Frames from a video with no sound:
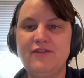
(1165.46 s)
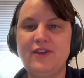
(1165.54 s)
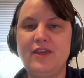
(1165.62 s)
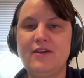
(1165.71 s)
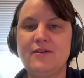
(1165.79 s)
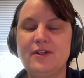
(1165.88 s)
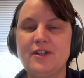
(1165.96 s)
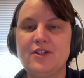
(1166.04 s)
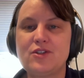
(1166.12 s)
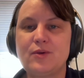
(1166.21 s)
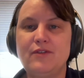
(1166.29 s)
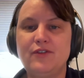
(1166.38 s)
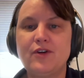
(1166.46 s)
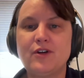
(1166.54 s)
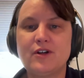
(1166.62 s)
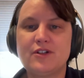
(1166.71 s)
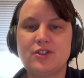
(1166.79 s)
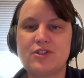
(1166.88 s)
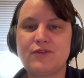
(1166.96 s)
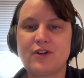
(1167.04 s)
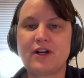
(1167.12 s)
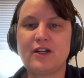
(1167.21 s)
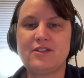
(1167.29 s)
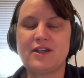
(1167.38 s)
fee. So if you're, just for
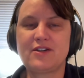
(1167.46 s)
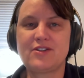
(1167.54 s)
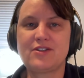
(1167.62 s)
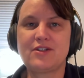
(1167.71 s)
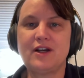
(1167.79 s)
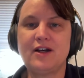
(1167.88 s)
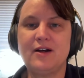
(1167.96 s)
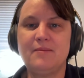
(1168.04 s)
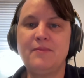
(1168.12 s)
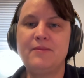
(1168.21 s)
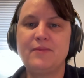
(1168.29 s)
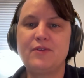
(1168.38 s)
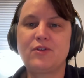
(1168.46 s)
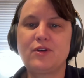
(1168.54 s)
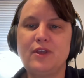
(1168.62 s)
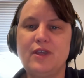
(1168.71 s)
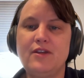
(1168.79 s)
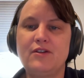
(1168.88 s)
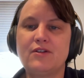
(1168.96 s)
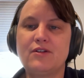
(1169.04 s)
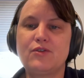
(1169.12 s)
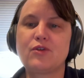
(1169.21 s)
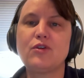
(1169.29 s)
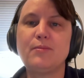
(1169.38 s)
context, in
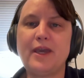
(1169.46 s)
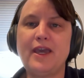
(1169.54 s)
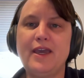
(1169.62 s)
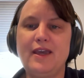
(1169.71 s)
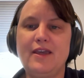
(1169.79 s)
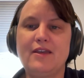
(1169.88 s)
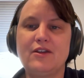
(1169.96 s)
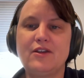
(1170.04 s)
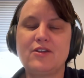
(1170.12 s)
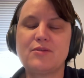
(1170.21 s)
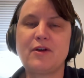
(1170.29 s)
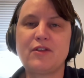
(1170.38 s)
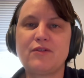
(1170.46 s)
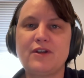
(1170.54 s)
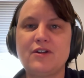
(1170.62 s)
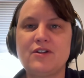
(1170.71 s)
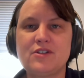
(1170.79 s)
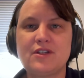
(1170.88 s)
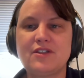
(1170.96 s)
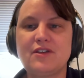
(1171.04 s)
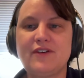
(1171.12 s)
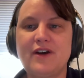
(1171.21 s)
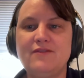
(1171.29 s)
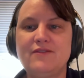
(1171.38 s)
Group A, it's about
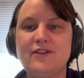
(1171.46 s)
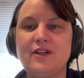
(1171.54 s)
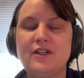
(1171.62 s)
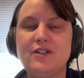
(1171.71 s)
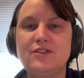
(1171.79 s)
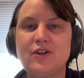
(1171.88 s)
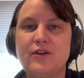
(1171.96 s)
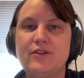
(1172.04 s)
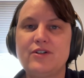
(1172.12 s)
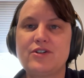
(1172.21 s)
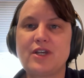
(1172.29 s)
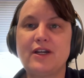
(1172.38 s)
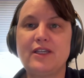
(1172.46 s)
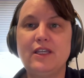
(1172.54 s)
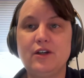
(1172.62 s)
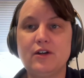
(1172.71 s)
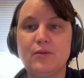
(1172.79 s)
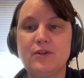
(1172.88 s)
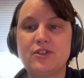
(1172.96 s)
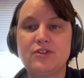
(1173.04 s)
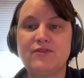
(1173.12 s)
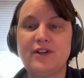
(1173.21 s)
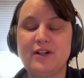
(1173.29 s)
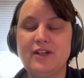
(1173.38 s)
$365 a year, which is
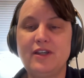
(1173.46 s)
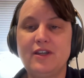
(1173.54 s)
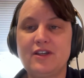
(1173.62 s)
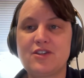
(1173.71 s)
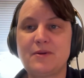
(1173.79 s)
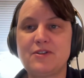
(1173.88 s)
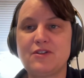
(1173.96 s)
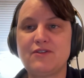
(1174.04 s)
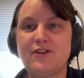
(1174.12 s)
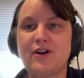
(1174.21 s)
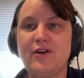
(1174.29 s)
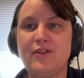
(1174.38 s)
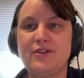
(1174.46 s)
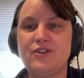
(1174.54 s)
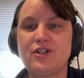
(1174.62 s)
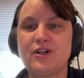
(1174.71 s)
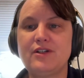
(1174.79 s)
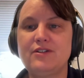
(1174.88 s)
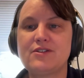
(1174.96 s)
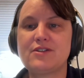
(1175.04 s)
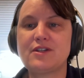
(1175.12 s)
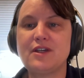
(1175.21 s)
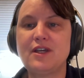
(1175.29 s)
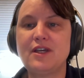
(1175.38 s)
very inexpensive for health insurance.
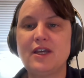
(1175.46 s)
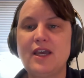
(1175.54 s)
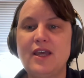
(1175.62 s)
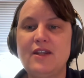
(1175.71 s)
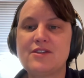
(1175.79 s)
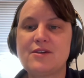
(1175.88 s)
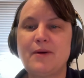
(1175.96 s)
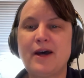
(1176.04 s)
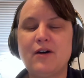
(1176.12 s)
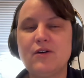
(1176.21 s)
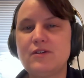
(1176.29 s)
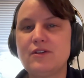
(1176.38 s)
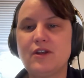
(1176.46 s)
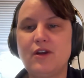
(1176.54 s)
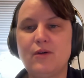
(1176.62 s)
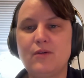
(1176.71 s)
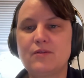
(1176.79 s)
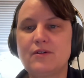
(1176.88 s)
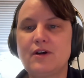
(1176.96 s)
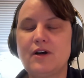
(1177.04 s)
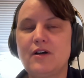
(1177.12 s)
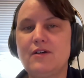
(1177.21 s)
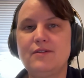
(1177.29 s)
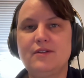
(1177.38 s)
And it's about,
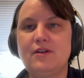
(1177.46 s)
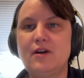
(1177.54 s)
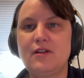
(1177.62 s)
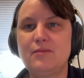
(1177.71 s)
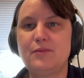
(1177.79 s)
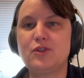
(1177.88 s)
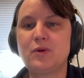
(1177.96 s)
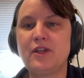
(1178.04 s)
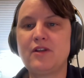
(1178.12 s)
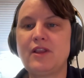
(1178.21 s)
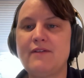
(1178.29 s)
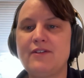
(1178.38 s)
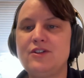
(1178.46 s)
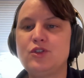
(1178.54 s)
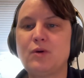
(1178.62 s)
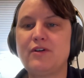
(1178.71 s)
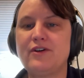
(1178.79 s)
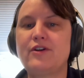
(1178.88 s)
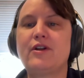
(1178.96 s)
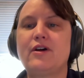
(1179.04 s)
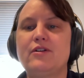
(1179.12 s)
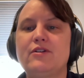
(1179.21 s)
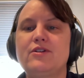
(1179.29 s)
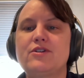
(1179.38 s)
between $1,100 and
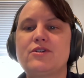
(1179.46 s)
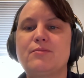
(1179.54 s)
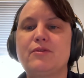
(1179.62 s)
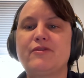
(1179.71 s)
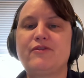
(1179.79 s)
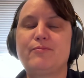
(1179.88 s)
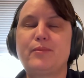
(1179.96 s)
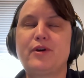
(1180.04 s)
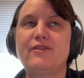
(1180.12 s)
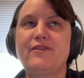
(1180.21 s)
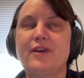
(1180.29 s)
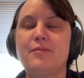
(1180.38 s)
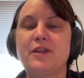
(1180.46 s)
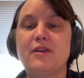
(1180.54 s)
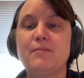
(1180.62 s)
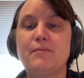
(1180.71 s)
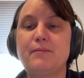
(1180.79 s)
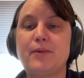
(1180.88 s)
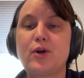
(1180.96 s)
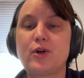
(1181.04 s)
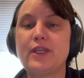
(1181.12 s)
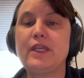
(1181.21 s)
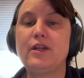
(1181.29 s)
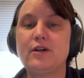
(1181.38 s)
$1,200 per family per
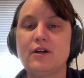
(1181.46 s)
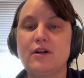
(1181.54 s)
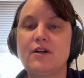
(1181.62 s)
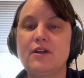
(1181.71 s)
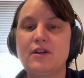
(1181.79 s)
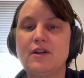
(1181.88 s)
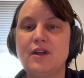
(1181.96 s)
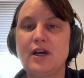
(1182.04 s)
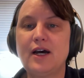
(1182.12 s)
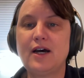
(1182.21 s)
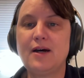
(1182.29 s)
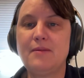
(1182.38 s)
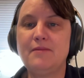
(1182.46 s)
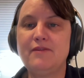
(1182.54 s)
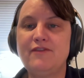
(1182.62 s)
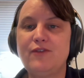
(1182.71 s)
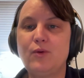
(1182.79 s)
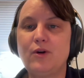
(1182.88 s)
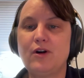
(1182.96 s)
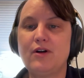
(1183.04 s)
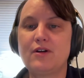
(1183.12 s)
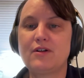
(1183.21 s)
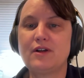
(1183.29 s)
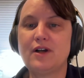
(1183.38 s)
year
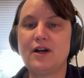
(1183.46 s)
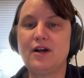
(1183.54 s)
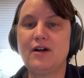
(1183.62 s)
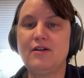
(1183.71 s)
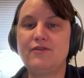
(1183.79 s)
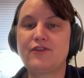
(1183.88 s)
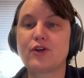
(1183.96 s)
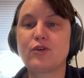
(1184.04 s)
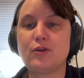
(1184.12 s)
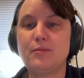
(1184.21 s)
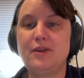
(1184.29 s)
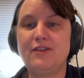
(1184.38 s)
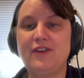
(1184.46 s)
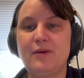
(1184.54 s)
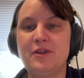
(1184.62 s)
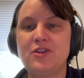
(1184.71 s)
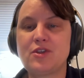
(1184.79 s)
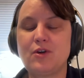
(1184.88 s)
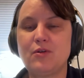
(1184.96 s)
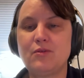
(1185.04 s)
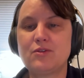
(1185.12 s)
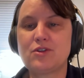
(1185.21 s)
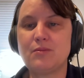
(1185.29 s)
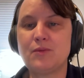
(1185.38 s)
for Group B family. So
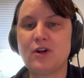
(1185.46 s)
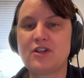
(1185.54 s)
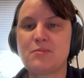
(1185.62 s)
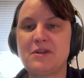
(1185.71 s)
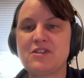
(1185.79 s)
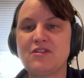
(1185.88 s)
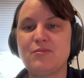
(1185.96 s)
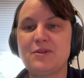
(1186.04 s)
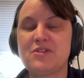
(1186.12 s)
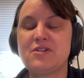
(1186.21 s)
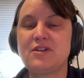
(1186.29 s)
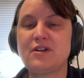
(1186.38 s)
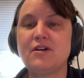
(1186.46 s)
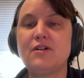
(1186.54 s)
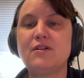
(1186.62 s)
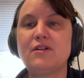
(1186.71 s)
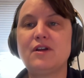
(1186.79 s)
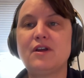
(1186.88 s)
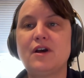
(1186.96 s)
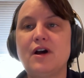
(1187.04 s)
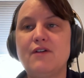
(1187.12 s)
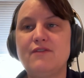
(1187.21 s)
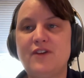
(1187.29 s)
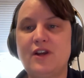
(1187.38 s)
more expensive, but still
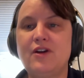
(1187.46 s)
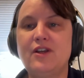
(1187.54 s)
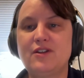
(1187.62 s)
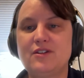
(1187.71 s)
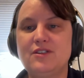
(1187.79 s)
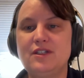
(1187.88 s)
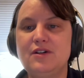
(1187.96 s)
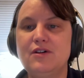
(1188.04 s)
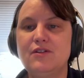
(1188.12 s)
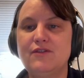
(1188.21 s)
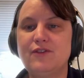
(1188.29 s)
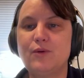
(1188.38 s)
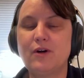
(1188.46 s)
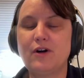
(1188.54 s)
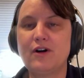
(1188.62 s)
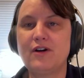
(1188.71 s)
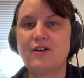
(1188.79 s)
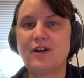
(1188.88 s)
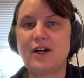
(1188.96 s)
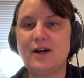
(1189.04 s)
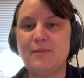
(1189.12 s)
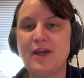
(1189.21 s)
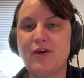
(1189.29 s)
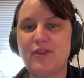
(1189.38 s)
a very good deal for
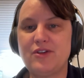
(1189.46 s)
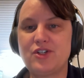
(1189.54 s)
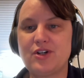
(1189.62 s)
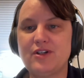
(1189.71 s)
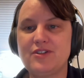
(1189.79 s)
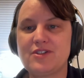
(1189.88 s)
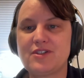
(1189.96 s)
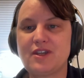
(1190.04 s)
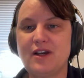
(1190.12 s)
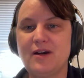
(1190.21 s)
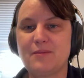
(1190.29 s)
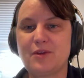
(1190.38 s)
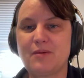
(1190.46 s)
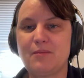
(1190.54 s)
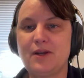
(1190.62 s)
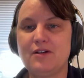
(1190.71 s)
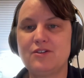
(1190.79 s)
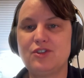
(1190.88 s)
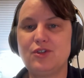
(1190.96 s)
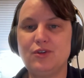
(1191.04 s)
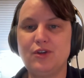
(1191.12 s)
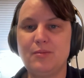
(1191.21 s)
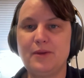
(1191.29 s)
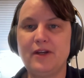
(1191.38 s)
health insurance compared to
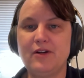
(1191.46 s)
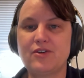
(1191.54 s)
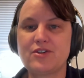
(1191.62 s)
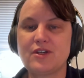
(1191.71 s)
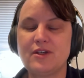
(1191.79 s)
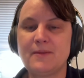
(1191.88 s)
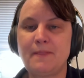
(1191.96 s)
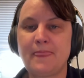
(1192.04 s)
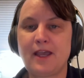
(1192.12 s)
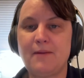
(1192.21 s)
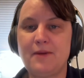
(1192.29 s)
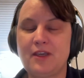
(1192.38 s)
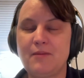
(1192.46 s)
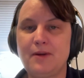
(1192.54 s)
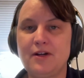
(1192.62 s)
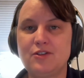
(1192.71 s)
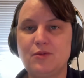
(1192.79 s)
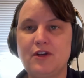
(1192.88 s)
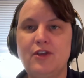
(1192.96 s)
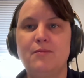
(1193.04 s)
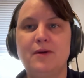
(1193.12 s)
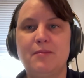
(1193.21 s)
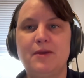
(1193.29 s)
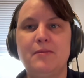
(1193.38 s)
your peers, and compared to what you
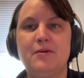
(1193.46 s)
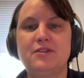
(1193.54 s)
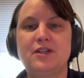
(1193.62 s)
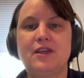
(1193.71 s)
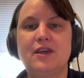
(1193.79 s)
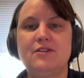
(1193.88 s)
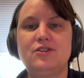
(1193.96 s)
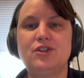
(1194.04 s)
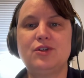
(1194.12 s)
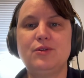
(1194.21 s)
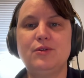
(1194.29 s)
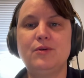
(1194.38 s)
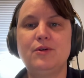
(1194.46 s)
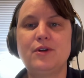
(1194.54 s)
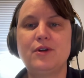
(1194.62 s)
might be able to get to,